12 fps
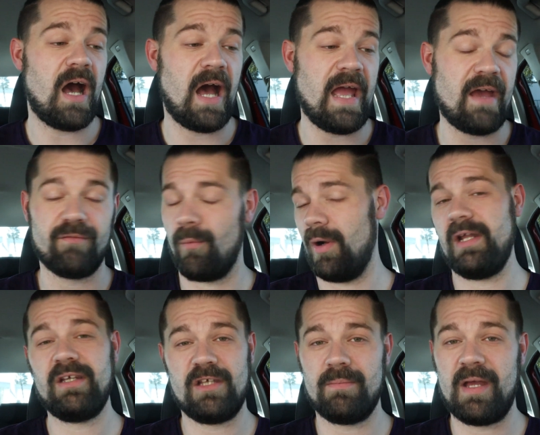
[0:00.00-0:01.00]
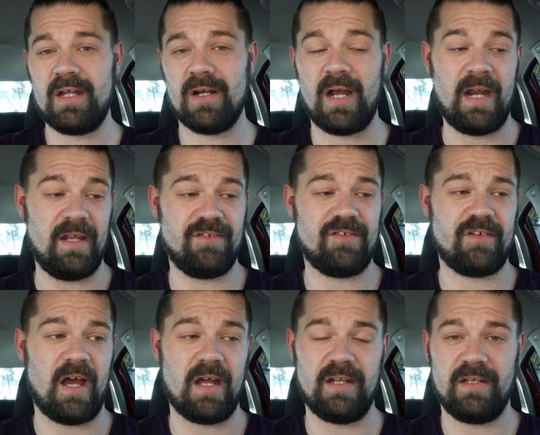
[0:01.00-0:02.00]
I have one incubator and it's
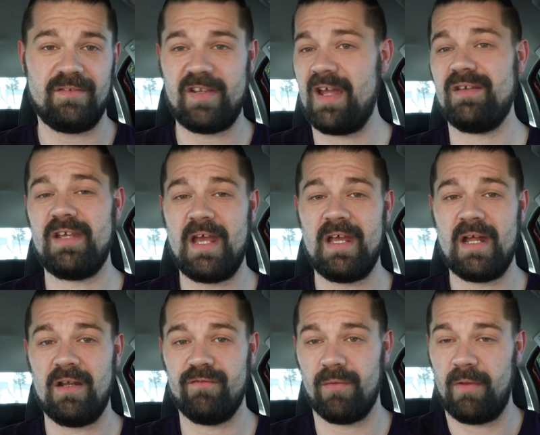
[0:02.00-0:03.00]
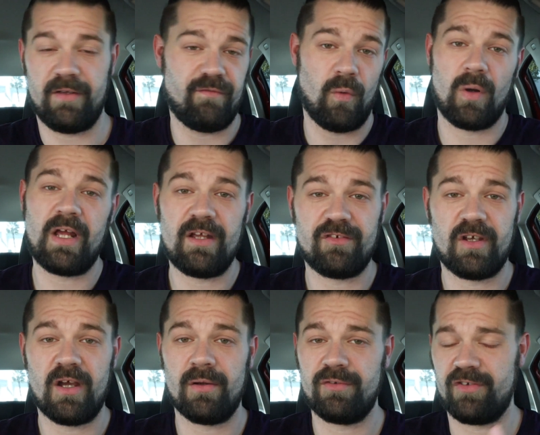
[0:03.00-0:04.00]
got a 10K in it from like 4 days ago.